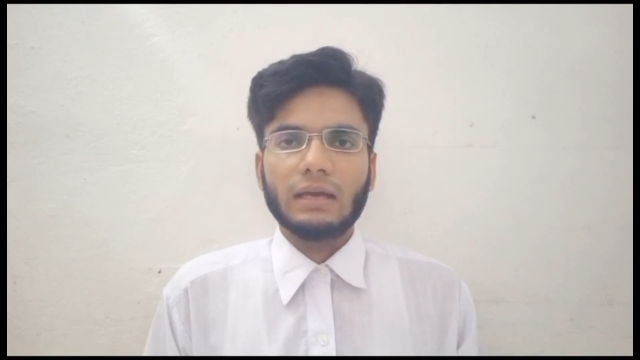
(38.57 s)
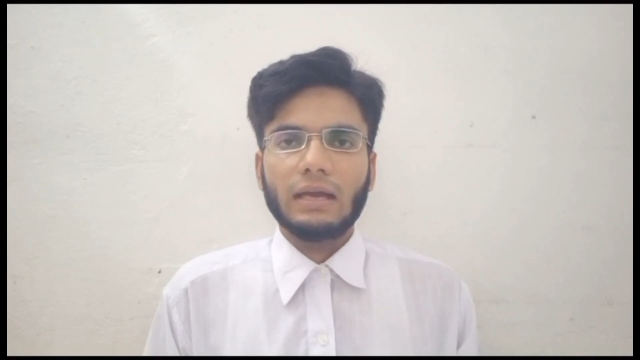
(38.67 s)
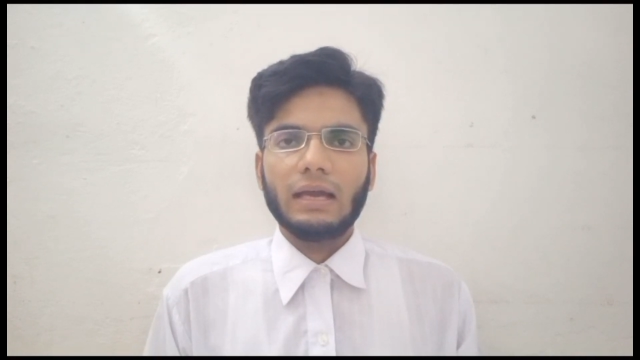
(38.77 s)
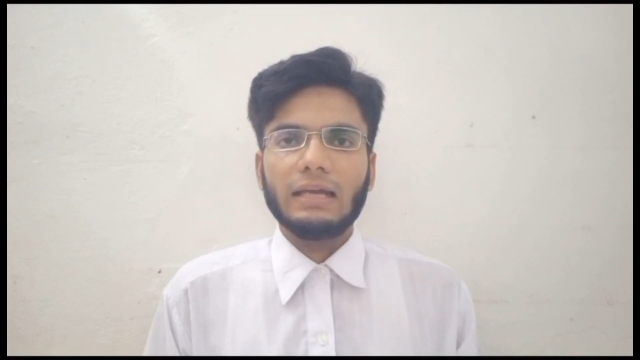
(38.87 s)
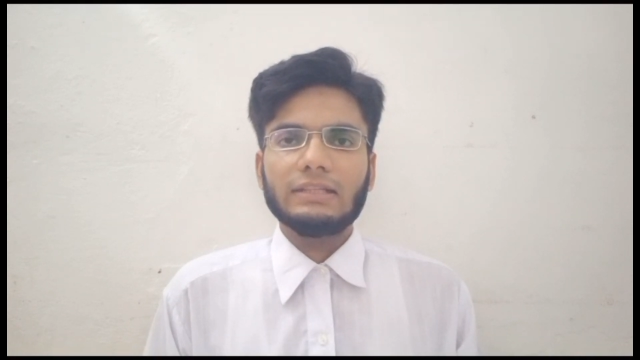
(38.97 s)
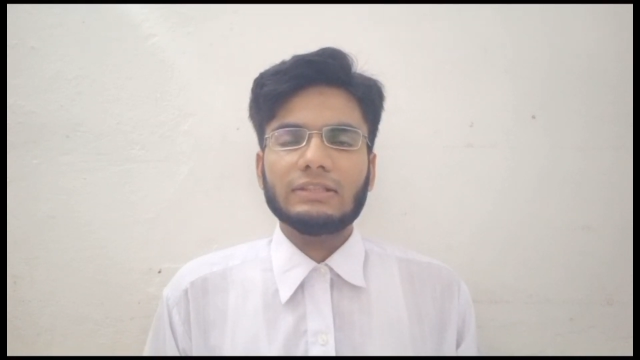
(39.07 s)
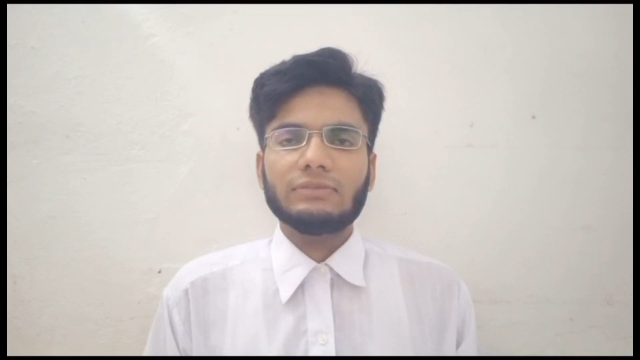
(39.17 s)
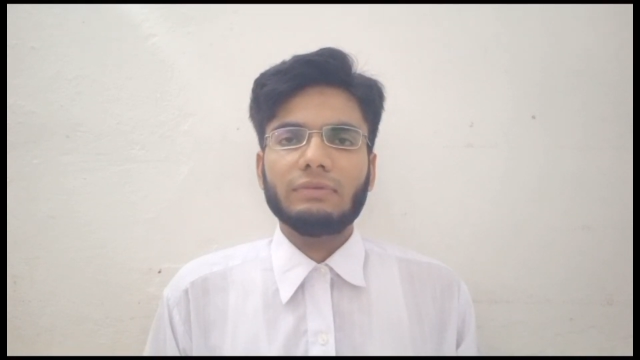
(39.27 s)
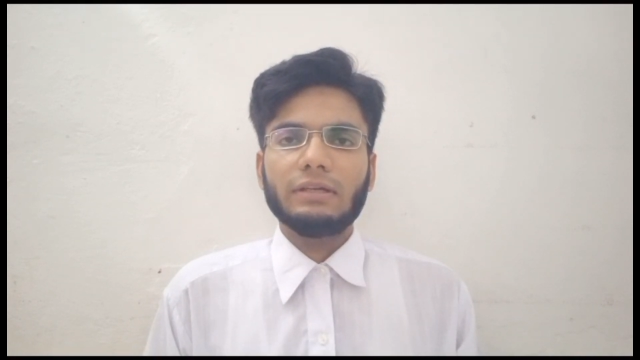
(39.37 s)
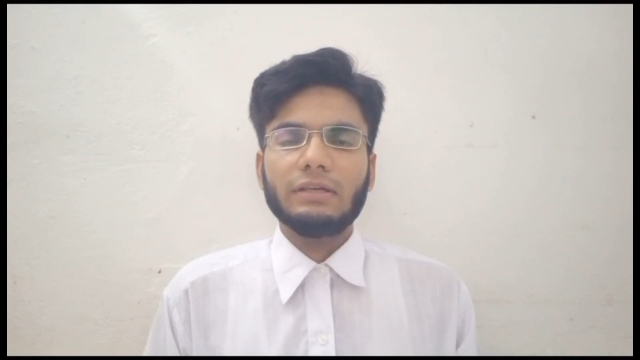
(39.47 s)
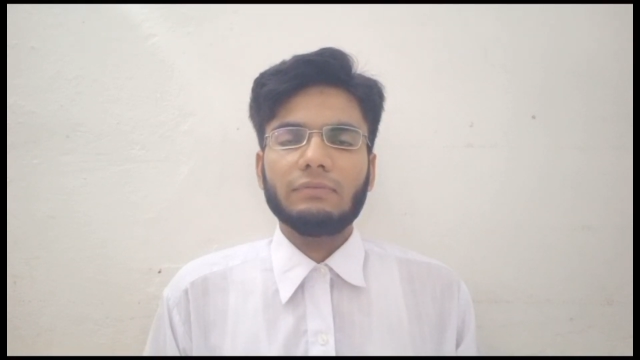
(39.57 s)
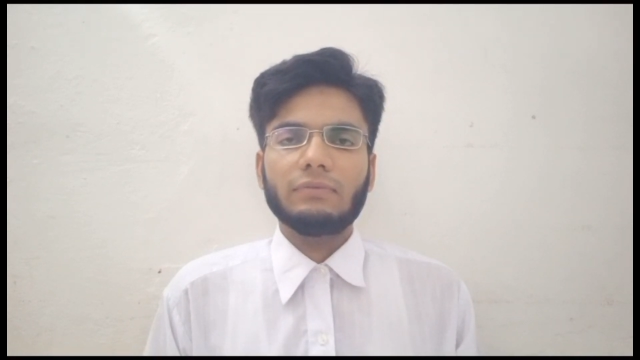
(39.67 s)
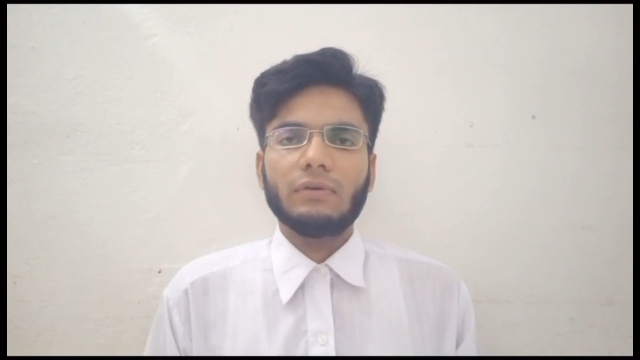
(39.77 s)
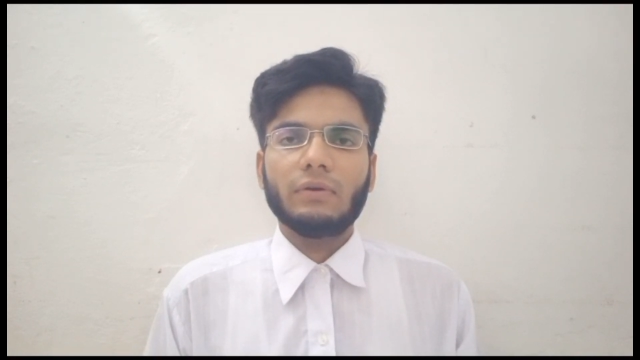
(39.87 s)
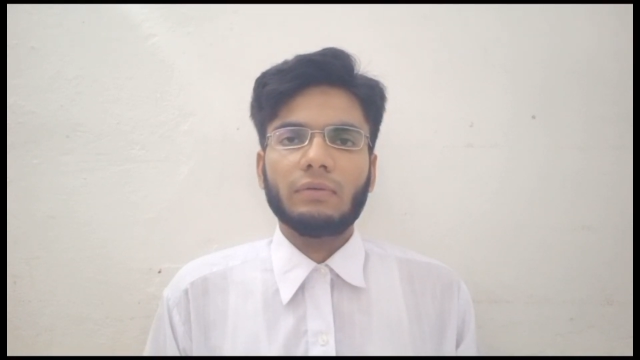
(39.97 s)
I just waited
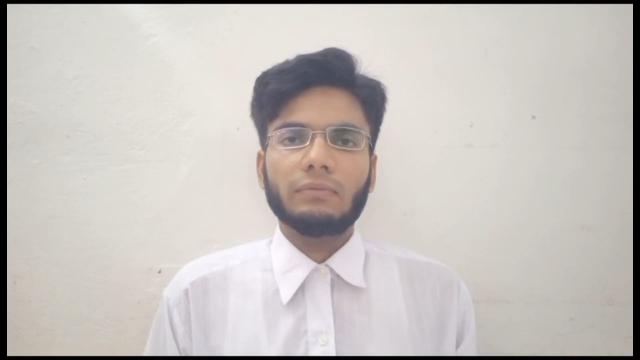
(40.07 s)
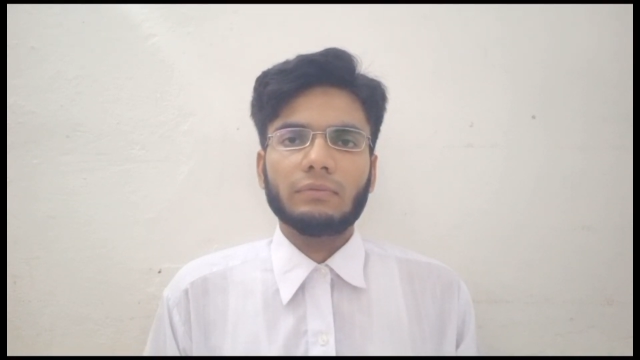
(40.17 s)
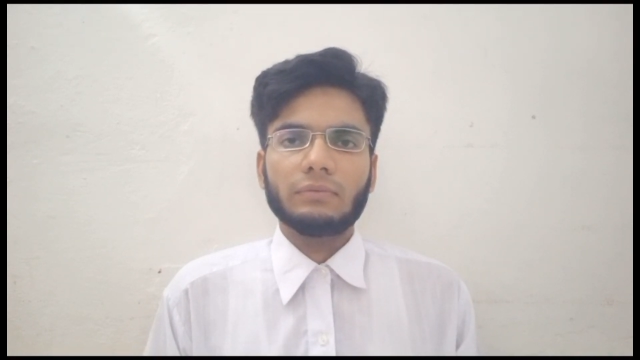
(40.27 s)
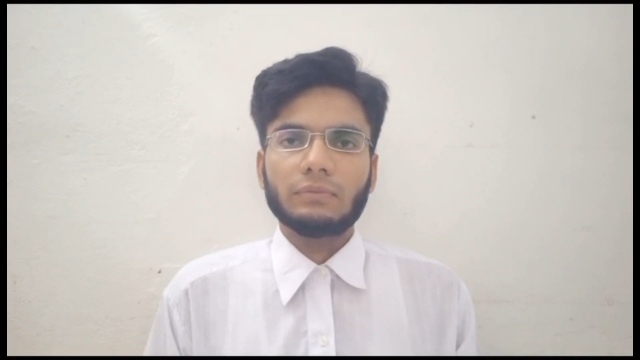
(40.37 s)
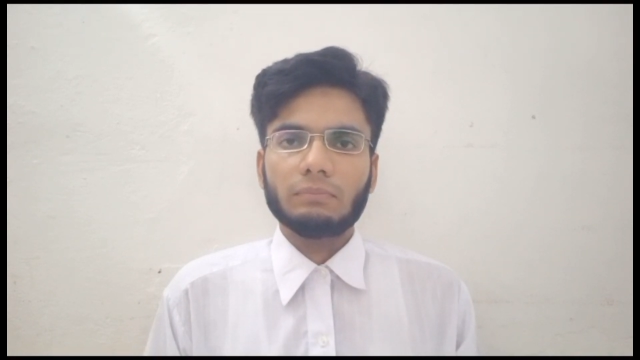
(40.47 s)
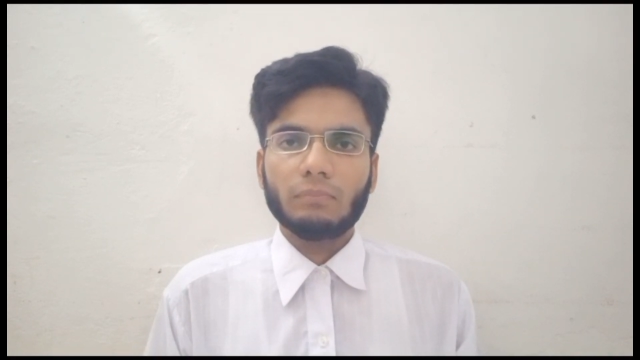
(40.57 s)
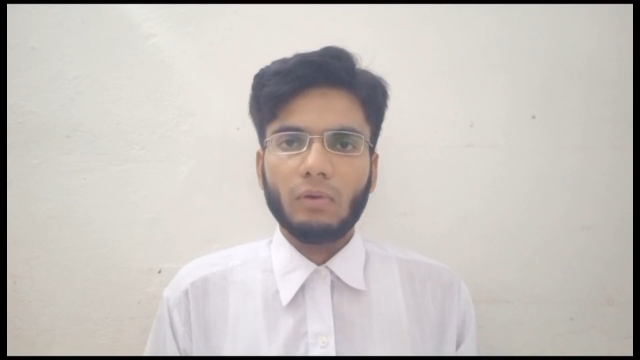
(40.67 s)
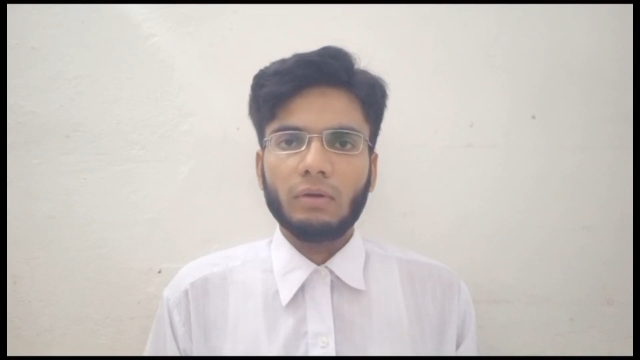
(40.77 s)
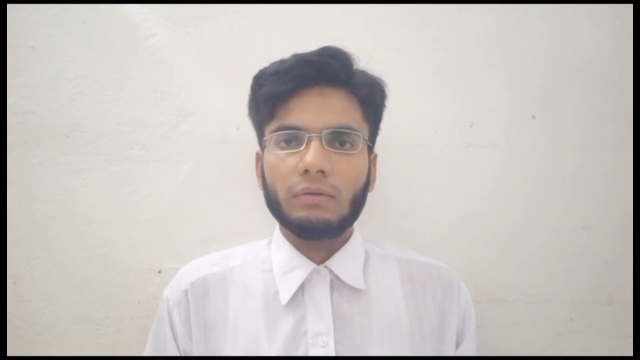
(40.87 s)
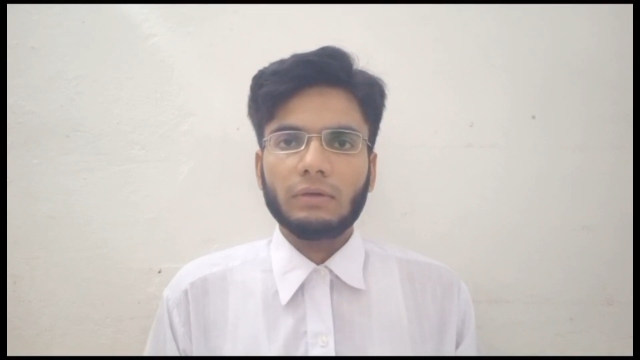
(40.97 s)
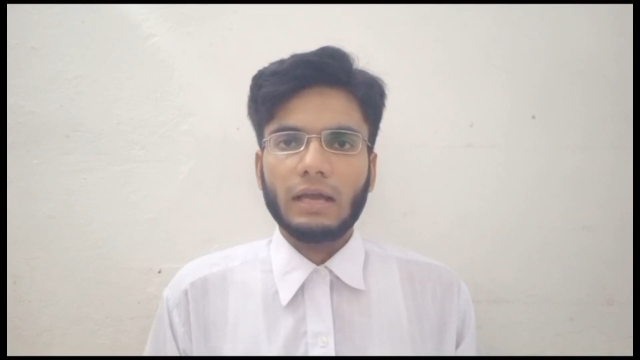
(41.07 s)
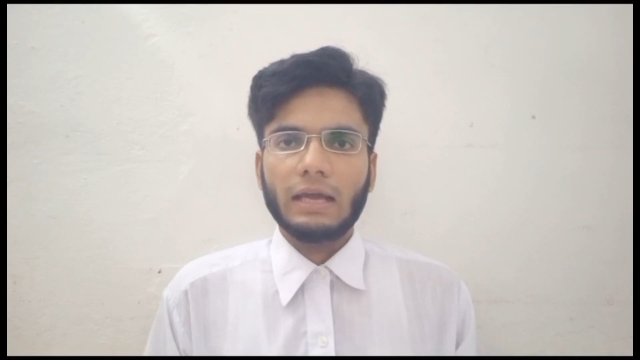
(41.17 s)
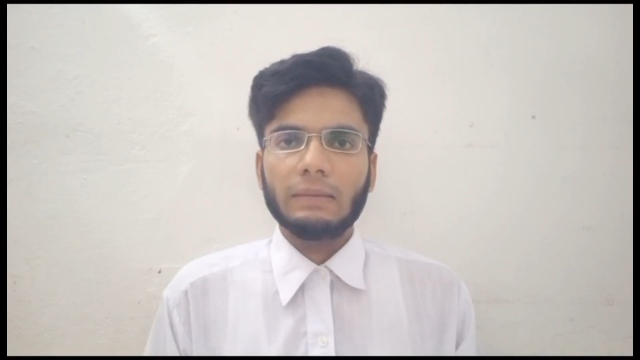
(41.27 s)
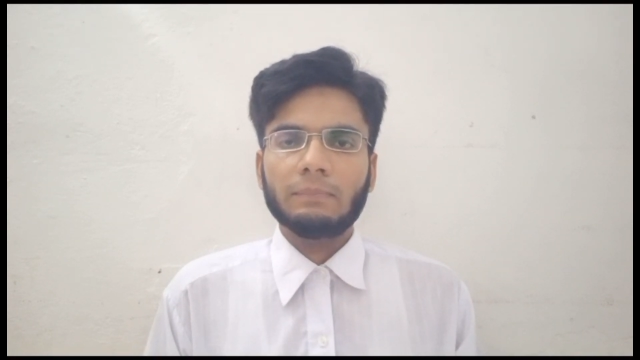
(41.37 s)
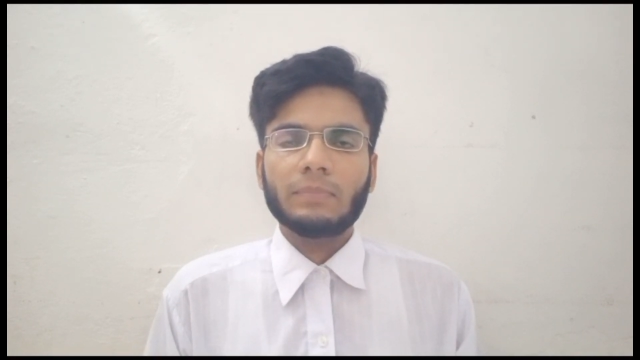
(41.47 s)
for more
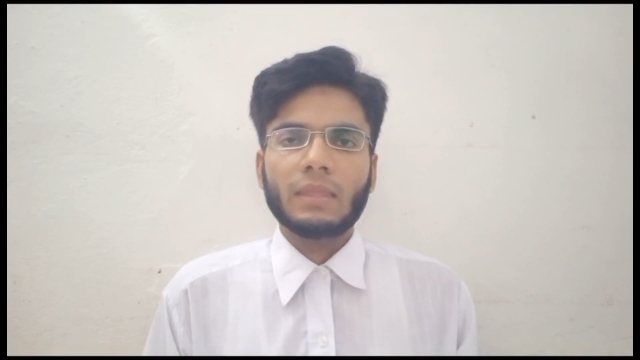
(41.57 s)
time,